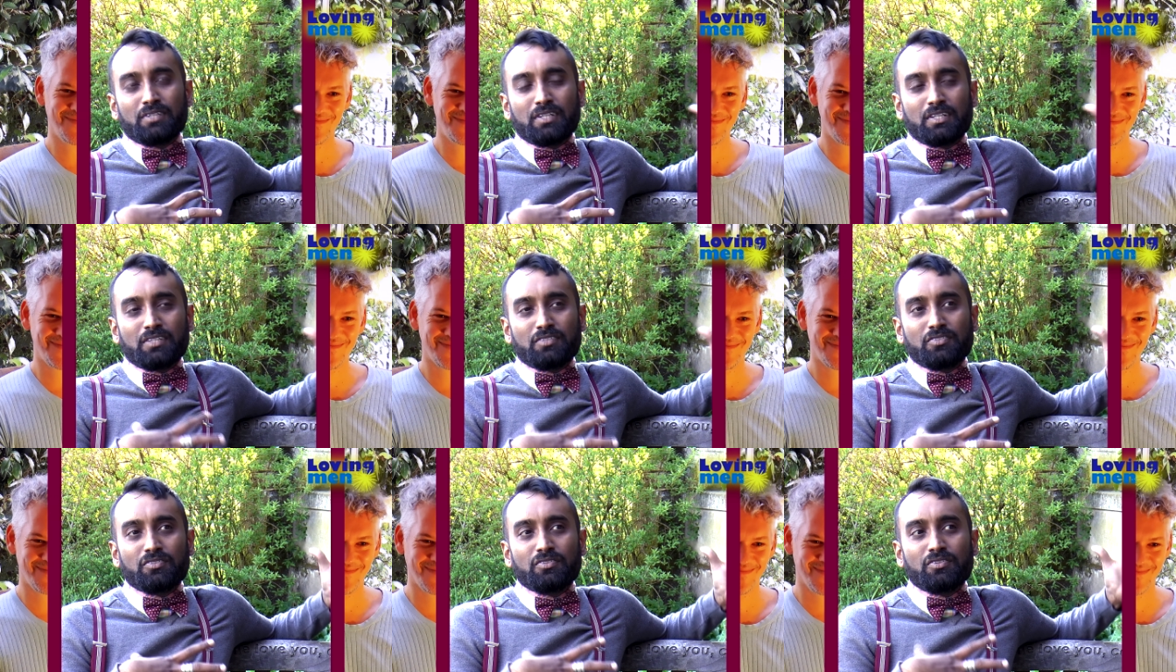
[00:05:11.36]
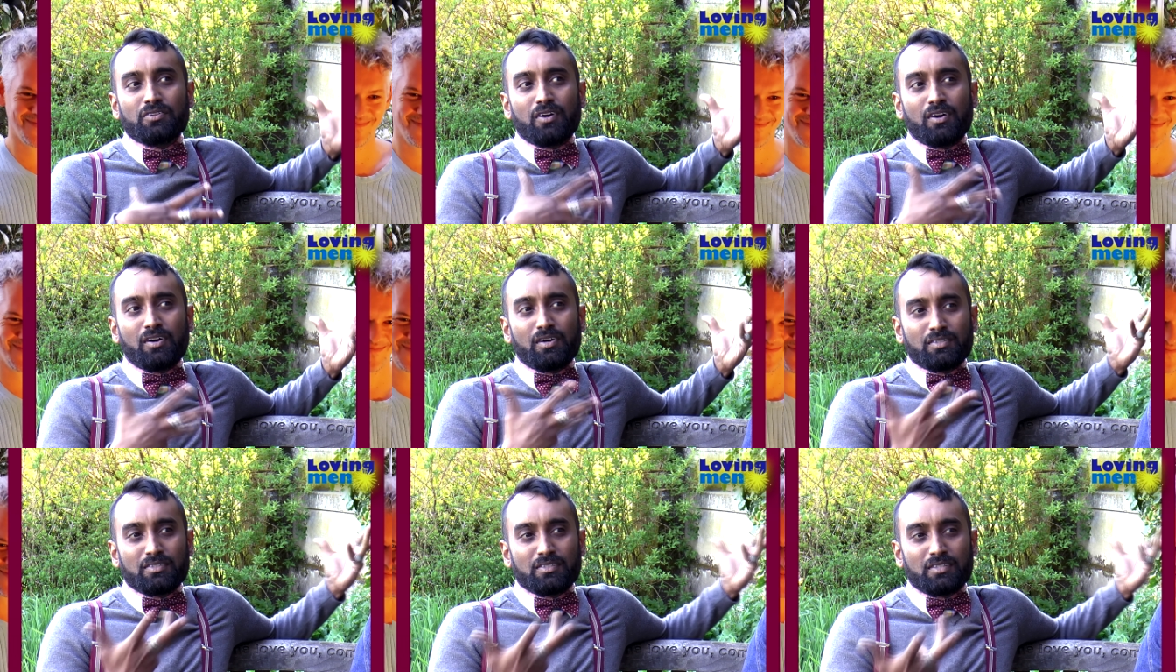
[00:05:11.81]
it's
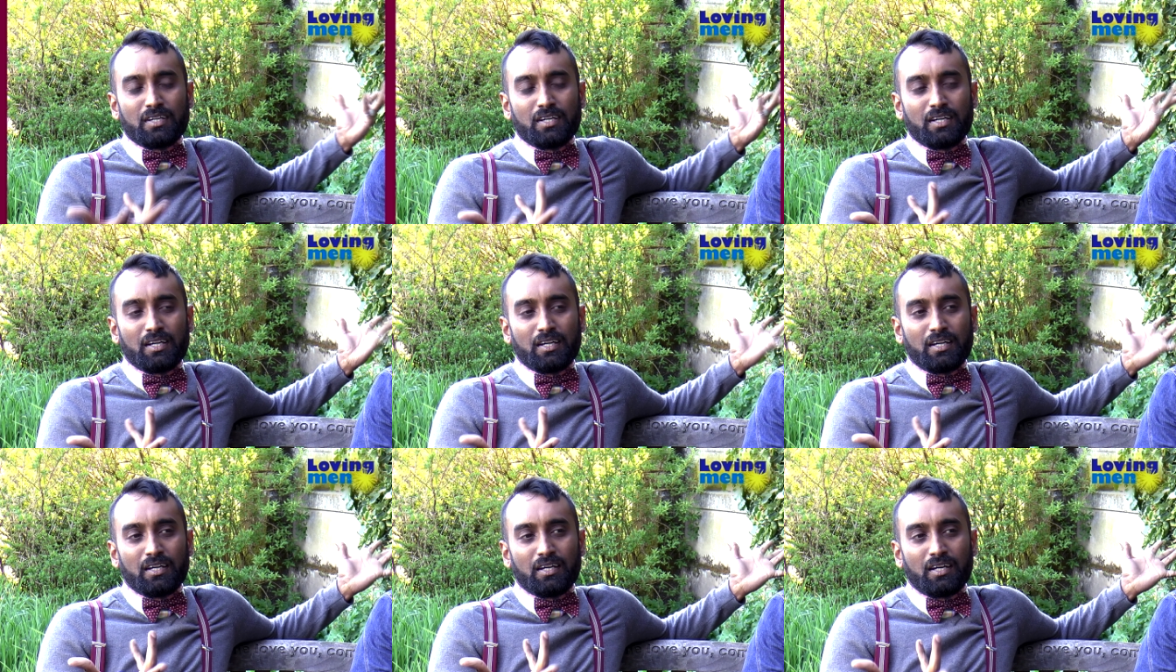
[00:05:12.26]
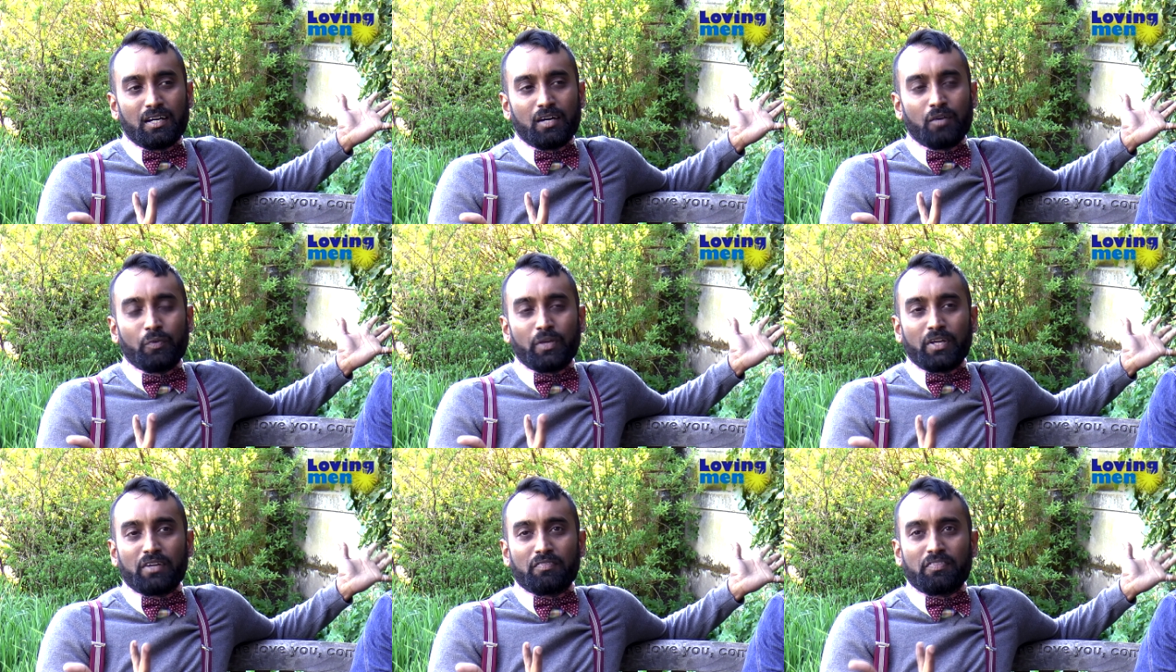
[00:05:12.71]
not uh,
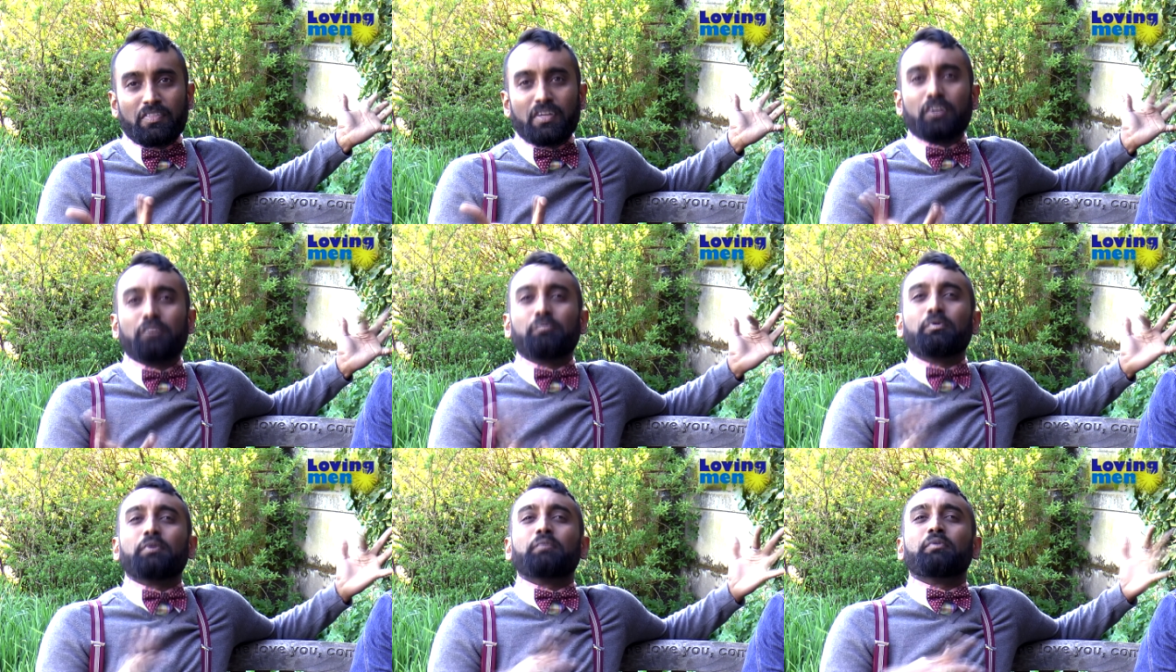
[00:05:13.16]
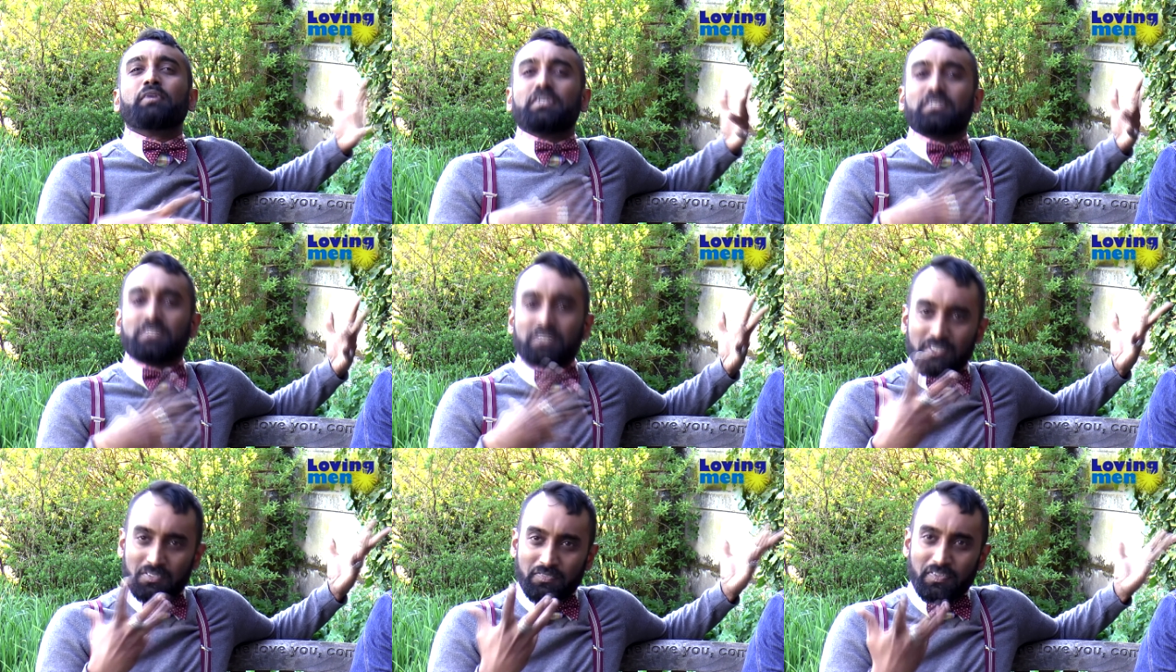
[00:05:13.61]
a week of therapy but
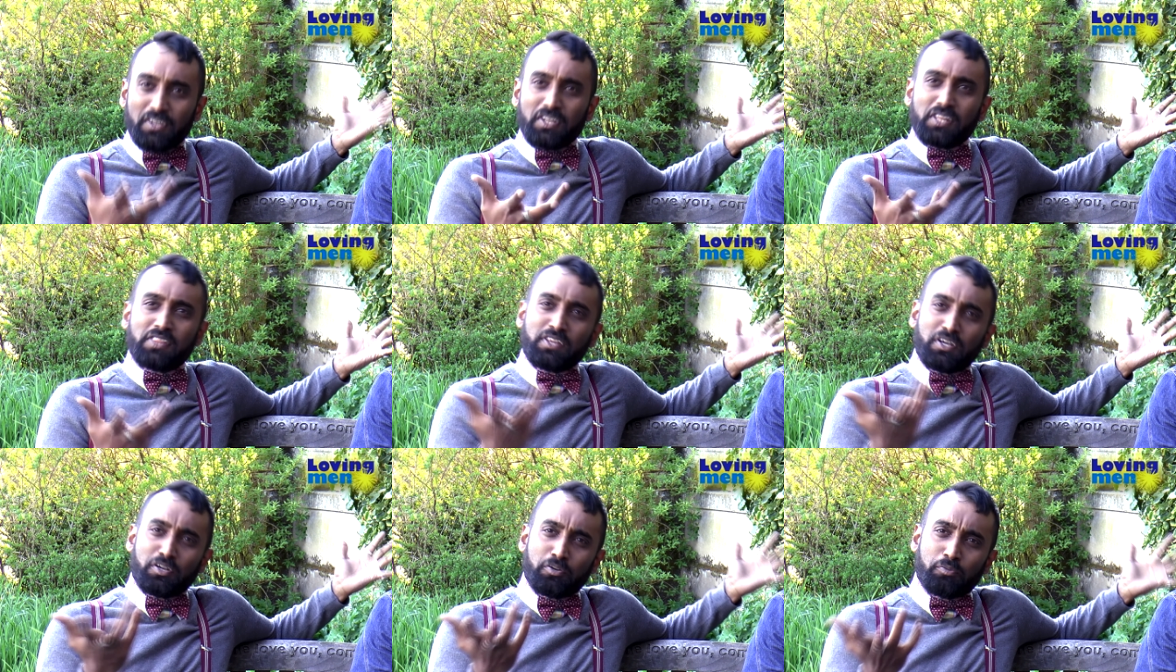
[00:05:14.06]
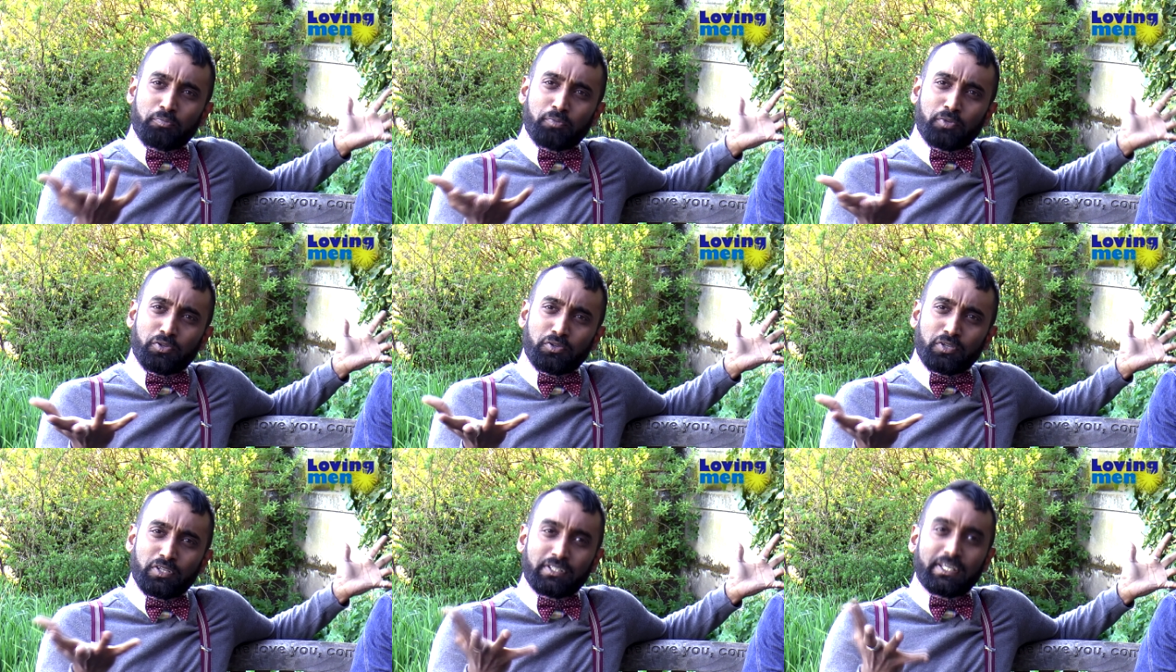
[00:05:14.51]
it is very
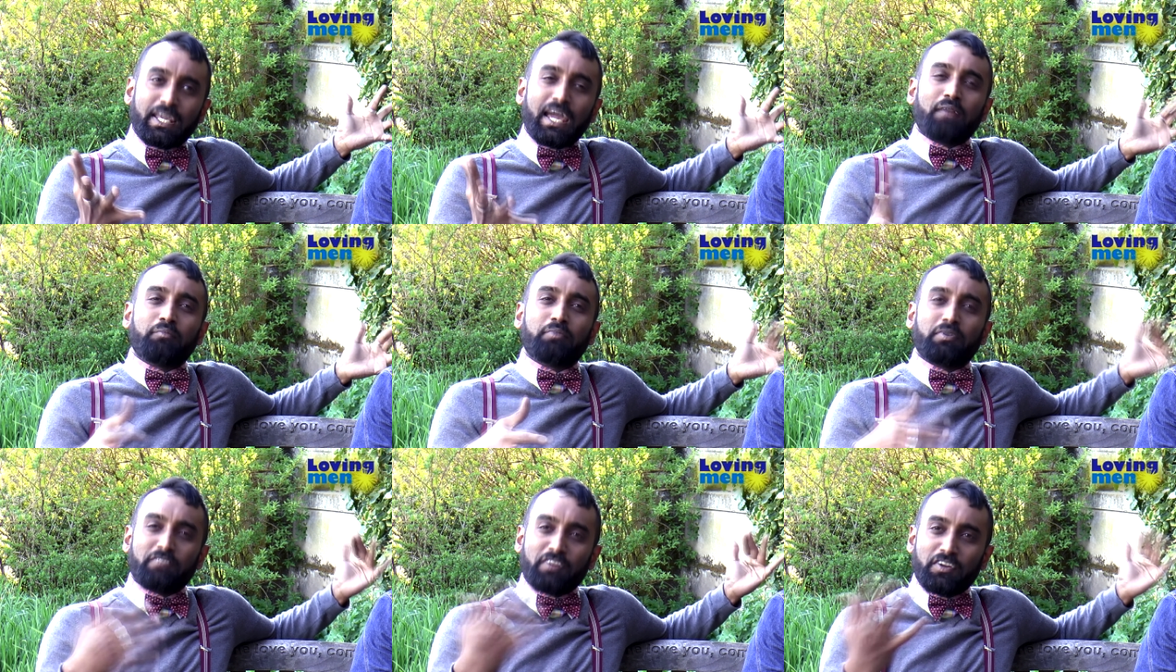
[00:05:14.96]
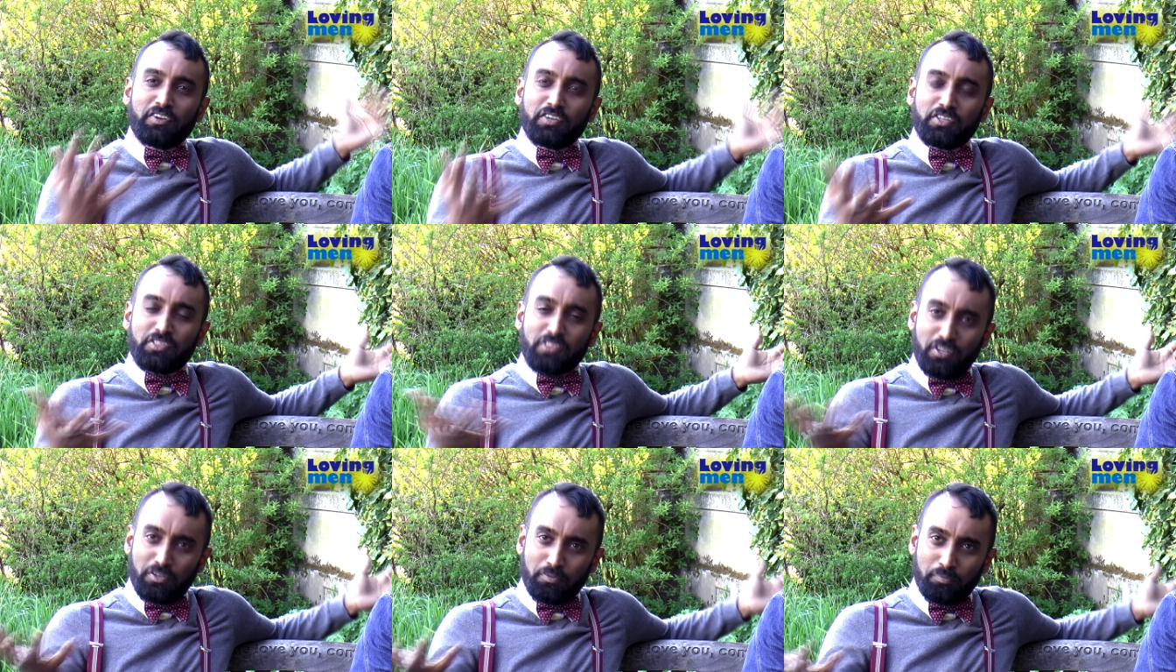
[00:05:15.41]
therapeutic it can be
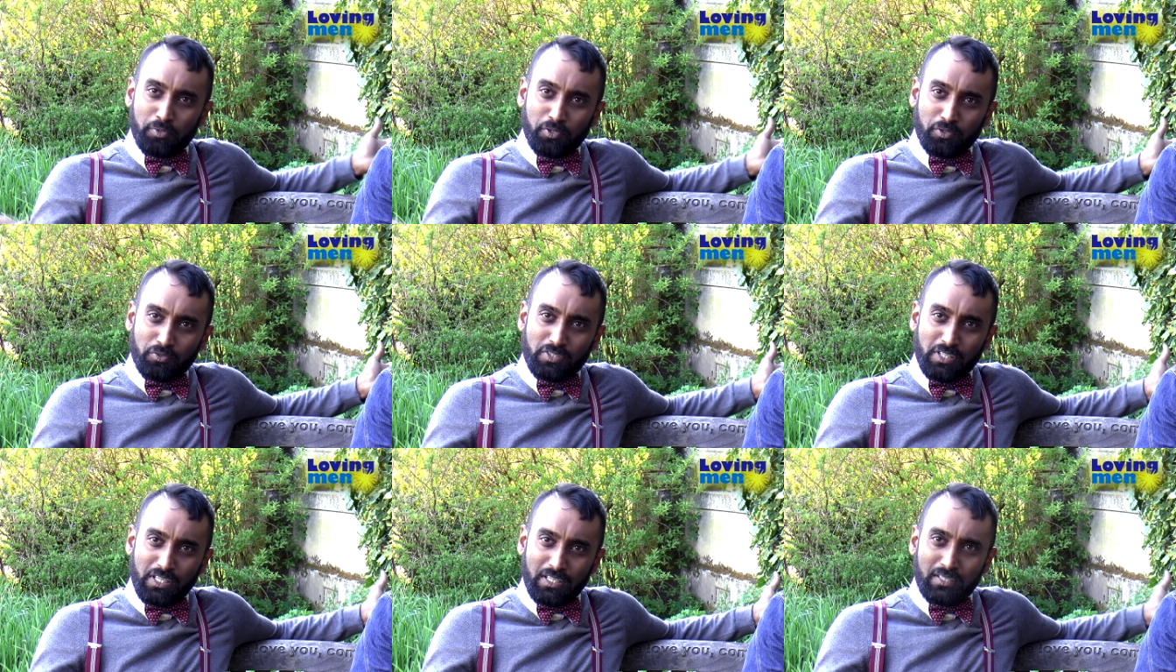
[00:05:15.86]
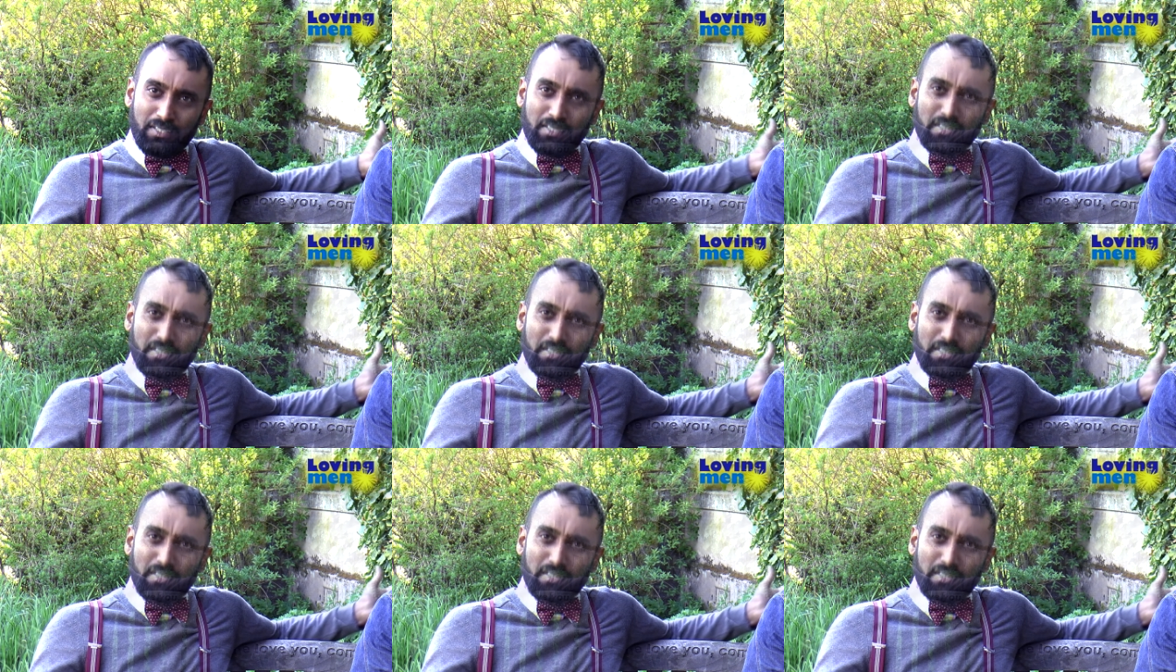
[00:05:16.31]
very therapeutic